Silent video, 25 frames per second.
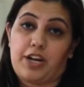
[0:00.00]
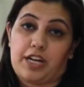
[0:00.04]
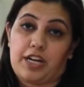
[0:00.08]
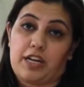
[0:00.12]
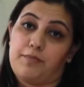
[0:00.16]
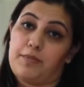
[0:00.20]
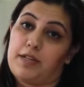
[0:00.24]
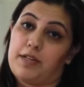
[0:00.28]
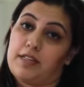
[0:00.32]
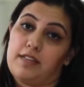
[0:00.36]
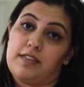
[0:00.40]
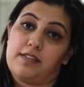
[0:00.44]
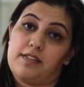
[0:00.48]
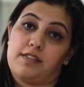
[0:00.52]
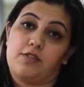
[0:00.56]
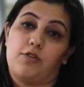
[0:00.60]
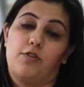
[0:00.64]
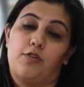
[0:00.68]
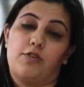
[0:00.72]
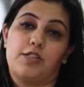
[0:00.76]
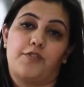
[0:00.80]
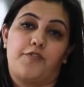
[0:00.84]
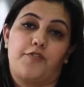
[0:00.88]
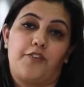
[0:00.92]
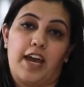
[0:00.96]
recommend this
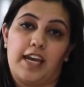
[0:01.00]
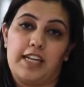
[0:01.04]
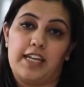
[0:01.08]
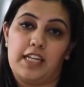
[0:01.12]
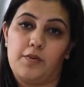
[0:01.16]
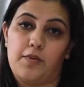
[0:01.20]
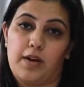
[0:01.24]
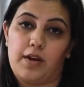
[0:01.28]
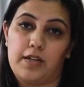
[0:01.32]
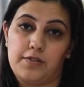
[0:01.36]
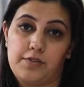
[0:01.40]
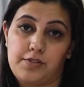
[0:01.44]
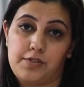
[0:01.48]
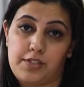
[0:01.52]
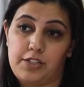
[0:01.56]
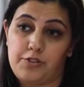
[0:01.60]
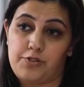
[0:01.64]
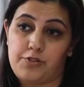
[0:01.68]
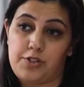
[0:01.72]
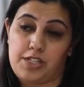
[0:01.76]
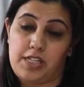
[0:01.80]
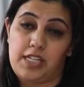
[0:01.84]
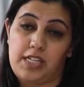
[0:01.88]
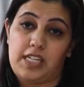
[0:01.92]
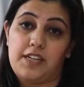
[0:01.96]
course for anyone who's
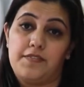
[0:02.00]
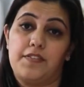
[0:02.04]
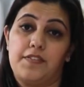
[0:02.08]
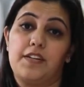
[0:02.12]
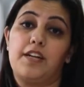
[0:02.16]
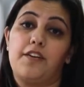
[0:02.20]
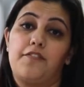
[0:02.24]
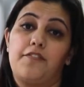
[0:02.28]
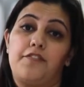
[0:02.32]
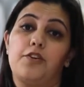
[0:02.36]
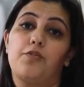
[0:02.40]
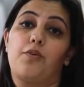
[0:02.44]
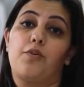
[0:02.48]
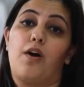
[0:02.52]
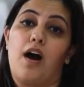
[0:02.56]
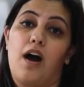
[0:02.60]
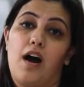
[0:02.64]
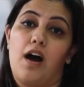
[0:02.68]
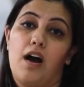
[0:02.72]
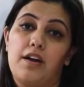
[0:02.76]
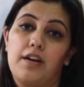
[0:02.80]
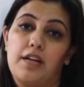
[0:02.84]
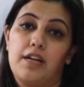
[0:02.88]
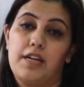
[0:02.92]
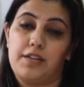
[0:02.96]
interested. Even if you
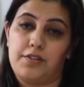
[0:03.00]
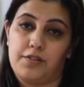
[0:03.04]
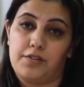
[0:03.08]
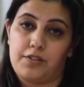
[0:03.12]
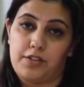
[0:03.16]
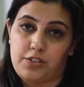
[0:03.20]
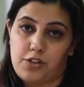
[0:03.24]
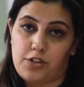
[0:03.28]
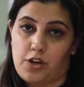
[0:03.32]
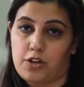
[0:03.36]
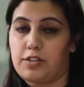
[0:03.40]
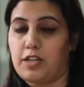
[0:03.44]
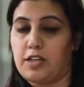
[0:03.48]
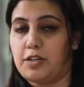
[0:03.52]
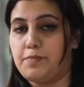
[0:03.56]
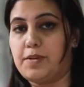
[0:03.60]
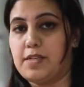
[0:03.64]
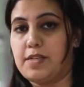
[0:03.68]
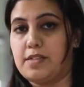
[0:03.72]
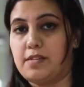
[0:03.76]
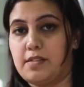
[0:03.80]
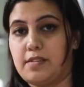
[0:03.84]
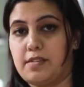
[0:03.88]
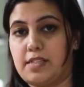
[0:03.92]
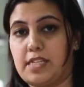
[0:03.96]
are into the chocolate
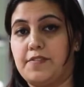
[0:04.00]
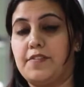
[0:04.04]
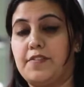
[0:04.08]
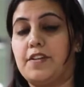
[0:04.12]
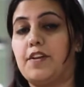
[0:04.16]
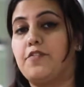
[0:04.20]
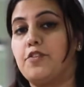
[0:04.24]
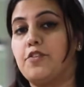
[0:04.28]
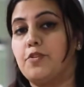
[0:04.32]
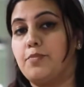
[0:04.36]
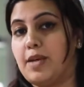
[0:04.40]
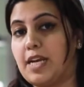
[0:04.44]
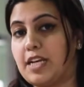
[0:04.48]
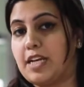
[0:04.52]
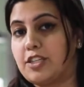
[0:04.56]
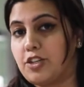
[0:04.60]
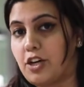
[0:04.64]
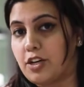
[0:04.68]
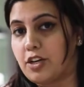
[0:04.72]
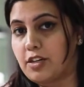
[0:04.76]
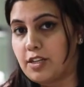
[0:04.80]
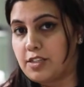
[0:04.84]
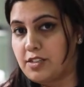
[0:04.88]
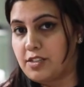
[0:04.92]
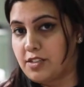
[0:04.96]
business, even if you make
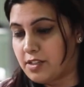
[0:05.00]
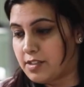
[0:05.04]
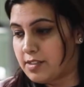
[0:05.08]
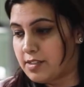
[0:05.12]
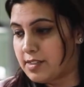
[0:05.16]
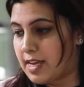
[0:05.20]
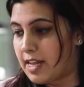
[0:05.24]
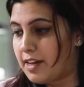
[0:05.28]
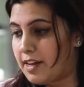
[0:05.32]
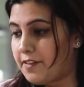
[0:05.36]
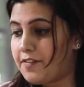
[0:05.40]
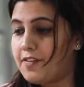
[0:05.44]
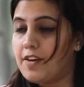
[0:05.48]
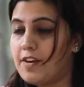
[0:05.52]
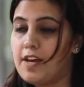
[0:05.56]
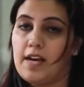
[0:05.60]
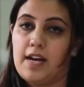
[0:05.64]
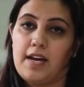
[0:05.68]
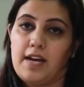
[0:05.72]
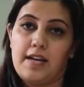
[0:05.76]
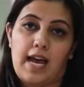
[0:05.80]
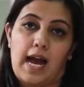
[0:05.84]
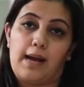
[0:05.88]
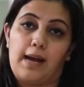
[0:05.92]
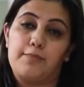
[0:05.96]
chocolates yourself,
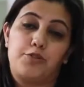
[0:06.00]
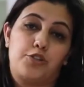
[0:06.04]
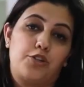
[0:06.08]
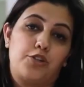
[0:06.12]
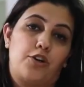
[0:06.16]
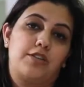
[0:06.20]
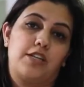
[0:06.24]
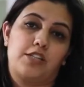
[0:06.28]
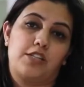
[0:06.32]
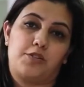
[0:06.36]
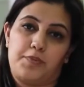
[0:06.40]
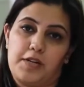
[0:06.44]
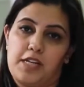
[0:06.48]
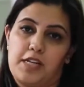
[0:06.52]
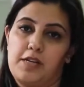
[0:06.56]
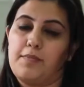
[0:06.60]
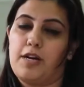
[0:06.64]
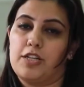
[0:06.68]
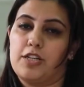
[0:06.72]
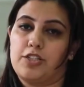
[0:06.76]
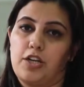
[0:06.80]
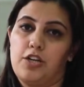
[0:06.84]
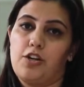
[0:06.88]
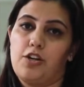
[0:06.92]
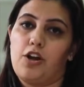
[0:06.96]
I'm sure there's pretty
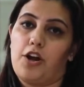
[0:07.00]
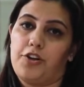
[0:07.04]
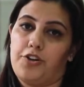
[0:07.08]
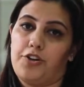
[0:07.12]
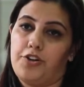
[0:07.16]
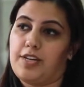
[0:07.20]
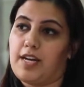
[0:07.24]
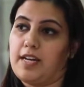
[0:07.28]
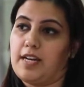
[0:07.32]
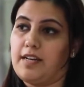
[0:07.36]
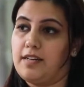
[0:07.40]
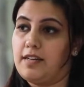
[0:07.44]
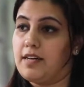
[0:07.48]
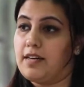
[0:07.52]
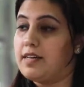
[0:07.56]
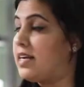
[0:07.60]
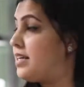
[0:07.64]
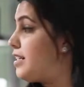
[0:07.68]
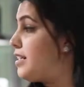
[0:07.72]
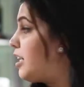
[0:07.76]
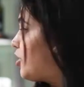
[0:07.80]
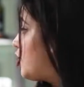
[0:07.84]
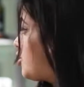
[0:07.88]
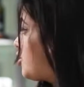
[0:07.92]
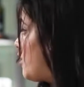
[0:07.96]
much a lot you can learn,
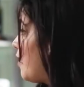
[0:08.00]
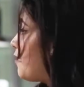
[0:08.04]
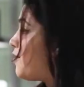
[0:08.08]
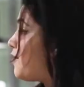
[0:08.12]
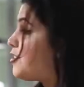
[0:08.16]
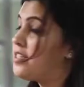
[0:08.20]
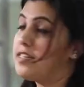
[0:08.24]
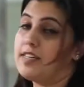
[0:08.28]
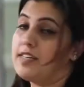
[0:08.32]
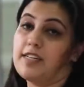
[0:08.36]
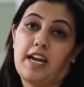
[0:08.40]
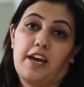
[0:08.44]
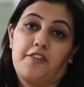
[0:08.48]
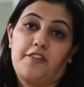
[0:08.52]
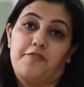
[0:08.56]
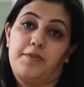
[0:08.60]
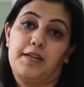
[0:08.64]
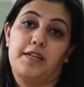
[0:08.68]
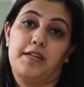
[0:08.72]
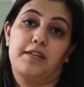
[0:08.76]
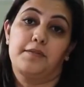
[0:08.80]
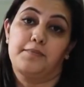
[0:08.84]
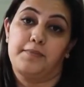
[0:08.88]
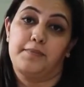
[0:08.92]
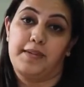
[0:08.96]
and our chefs here have
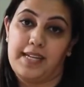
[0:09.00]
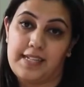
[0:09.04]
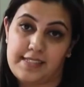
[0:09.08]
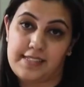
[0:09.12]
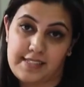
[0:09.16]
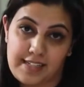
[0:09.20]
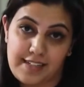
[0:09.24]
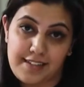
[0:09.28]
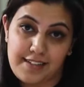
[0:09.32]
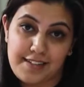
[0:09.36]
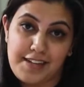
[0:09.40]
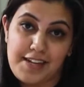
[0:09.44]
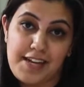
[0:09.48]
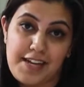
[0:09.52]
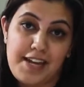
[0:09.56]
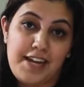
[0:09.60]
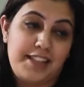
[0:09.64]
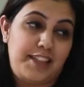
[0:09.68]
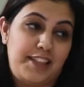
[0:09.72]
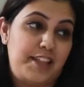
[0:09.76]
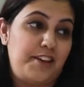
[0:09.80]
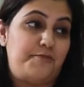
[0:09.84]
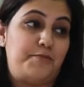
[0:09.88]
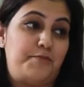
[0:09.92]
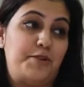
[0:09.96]
been amazing.
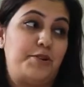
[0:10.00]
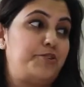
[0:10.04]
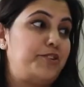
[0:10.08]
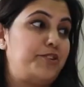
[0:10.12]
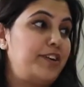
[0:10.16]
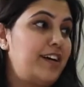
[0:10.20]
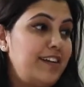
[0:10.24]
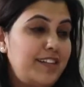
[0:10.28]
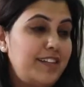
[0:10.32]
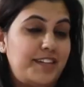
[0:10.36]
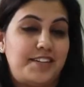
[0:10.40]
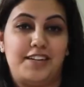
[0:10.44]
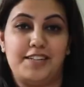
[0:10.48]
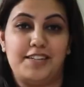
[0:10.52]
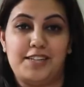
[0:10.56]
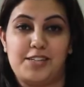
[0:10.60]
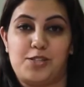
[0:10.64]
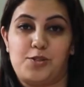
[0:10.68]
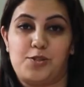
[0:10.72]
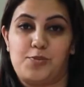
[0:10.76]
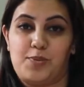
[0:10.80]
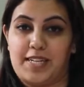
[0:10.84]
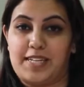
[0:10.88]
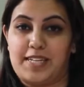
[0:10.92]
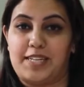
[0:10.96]
They've been really, really
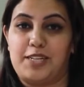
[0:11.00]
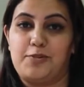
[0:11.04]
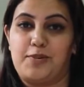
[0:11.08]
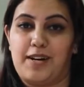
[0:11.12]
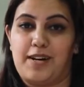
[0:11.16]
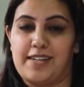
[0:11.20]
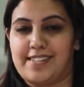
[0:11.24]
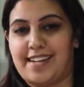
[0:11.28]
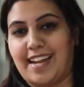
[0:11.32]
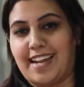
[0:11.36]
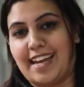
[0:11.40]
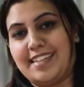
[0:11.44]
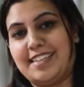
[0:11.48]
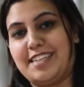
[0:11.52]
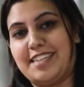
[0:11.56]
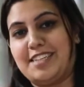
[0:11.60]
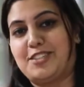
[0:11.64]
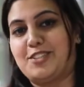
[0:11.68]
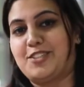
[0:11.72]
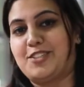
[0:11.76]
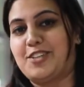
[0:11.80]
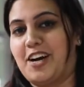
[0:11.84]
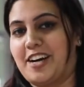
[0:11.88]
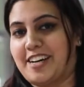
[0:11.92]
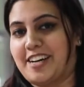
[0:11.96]
sweet to us, like
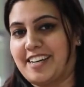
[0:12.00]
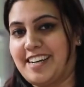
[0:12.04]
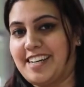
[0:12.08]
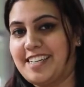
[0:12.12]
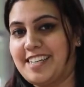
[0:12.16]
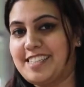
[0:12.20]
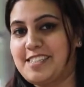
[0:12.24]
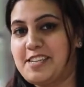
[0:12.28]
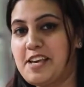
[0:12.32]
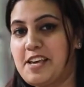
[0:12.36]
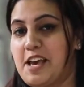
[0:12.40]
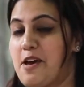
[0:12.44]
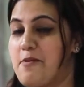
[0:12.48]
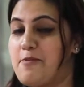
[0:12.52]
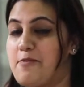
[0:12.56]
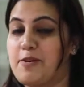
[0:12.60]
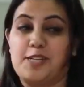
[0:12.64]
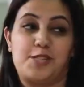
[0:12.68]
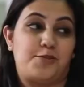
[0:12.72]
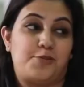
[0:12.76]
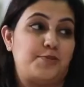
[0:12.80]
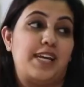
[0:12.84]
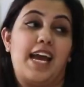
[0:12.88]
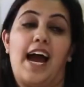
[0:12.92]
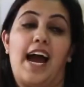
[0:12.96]
these chocolates,
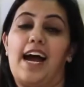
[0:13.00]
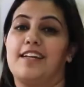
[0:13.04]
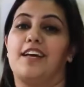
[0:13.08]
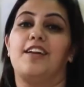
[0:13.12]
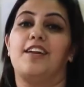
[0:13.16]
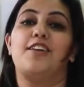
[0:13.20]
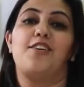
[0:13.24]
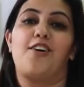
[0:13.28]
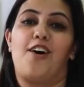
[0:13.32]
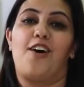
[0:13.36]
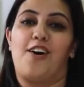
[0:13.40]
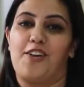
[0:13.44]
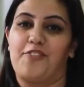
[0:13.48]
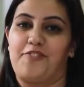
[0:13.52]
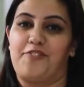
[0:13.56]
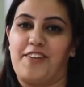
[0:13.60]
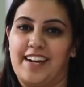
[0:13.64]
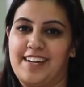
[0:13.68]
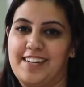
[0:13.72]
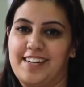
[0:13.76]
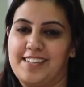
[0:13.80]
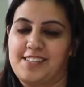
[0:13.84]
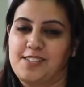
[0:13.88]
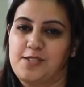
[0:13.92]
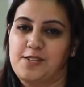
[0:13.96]
because we had a lot of
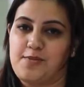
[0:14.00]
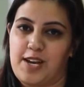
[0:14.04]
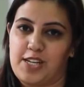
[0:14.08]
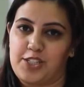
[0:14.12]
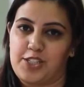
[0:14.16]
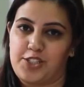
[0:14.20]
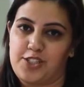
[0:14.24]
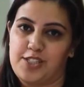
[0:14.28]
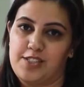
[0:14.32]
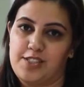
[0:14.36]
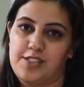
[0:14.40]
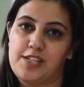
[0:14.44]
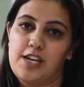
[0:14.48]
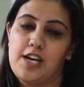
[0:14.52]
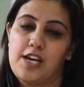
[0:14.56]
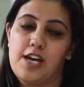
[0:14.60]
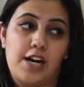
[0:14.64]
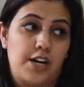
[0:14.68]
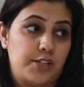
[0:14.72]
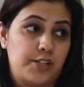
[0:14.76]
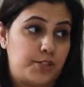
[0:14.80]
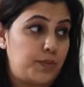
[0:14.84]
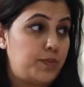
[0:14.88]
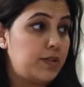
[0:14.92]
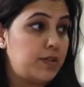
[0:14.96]
endless questions.
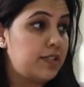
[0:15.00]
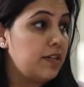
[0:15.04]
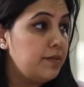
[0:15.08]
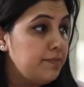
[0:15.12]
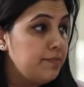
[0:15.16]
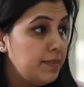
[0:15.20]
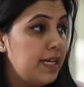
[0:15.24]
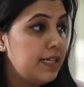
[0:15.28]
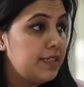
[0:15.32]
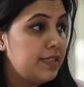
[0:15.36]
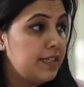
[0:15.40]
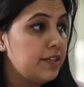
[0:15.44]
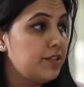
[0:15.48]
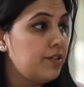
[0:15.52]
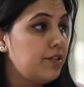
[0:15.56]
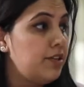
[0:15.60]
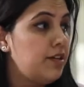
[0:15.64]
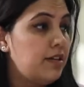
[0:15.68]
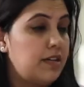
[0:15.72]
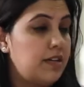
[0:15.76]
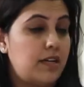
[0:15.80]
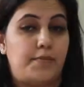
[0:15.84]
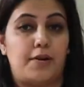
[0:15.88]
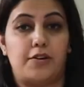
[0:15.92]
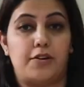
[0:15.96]
So it was amazing to
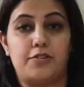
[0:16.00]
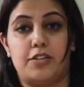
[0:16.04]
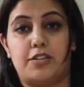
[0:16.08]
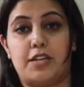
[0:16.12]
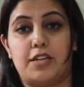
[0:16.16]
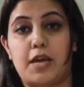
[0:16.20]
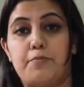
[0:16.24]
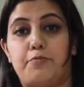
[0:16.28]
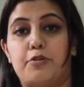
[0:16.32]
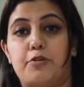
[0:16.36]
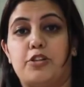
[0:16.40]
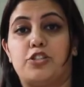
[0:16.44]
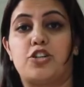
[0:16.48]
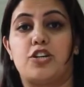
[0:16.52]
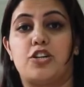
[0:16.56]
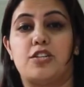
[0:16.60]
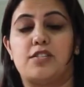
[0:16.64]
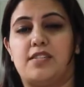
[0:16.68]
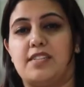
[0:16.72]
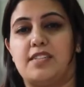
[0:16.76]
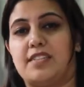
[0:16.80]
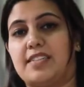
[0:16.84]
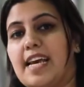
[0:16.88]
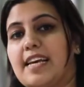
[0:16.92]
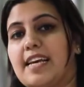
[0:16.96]
learn about the
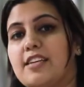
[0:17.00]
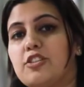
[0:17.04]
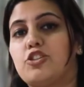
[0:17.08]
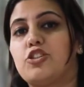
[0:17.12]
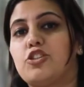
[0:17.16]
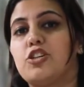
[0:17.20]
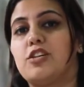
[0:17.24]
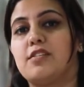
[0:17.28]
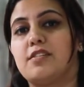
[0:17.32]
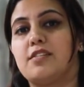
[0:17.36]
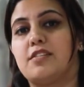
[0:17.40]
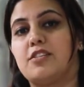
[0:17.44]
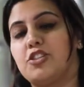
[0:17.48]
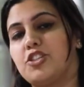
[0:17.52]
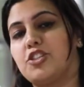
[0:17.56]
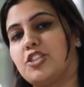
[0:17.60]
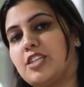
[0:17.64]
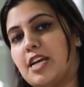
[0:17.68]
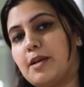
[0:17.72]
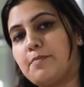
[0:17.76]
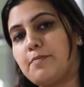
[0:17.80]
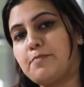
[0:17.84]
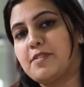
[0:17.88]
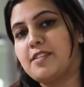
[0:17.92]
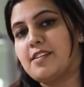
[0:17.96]
temperatures, the textures, the
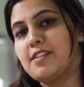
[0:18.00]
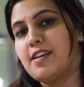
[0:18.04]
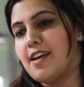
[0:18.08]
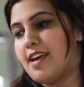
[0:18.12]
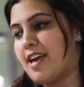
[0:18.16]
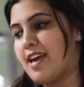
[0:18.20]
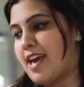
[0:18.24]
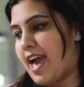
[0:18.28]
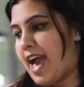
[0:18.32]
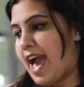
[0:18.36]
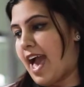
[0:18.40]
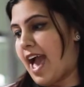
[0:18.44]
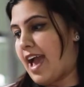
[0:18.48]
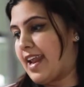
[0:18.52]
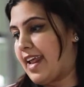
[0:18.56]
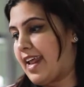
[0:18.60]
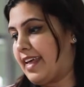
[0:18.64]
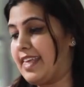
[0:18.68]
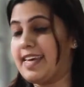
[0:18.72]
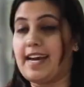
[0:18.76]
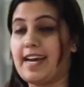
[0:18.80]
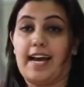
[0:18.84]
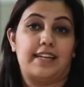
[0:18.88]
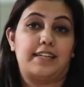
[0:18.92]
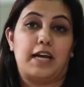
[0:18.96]
shapes, and I
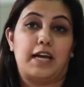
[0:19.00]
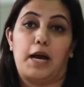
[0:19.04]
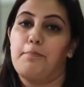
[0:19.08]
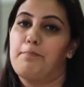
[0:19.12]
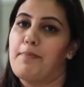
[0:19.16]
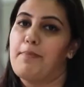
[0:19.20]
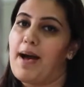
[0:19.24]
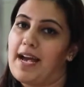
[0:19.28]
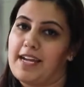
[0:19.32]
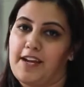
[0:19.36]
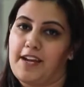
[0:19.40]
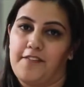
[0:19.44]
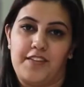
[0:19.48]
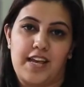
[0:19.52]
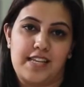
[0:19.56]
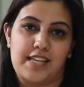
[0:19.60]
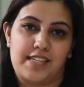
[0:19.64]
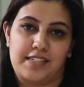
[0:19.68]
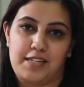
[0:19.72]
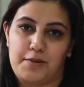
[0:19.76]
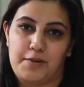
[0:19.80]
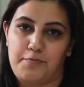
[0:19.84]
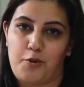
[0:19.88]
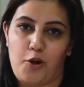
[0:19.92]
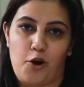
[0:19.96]
think I'll come back if there's
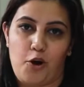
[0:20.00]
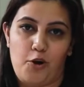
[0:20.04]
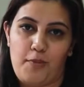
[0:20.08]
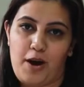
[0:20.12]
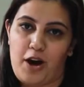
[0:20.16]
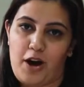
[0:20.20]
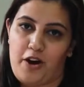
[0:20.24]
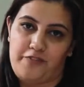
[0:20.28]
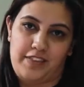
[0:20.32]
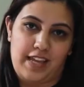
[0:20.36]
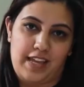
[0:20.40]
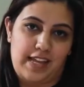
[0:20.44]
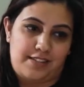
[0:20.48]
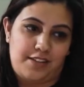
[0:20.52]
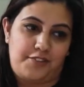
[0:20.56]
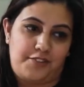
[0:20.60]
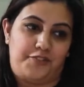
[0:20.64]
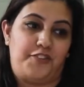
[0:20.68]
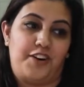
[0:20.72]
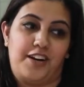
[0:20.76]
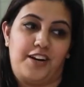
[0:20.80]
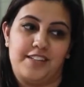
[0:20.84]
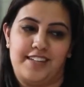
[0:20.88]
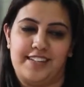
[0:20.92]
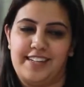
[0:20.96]
a diploma, if there's a
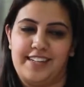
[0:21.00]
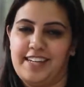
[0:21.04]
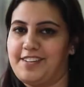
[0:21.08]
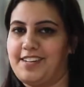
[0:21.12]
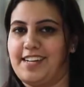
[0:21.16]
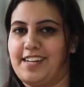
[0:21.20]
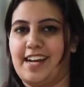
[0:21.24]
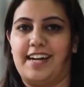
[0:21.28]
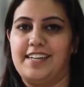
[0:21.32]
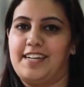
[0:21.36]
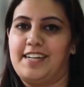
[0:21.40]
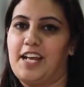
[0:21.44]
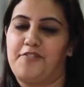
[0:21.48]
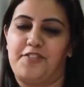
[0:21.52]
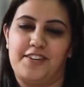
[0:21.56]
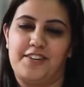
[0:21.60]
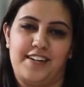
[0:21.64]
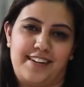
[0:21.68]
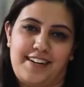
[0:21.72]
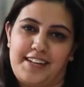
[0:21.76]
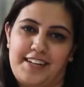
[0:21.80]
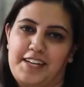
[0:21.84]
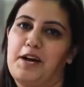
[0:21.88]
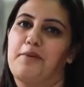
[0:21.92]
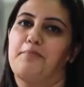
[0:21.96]
further degree, I'll
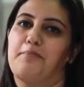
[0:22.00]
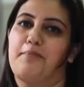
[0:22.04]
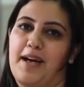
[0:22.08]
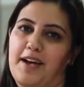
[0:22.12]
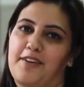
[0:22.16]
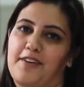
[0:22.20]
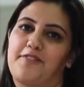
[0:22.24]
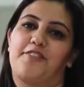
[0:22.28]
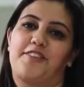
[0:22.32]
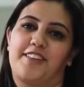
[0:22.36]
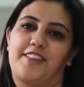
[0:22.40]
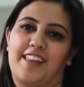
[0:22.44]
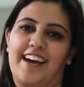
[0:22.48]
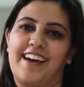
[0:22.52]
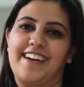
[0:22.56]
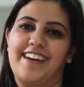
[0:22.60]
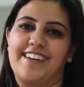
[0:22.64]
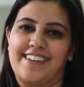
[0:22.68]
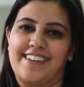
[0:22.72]
definitely come back for that.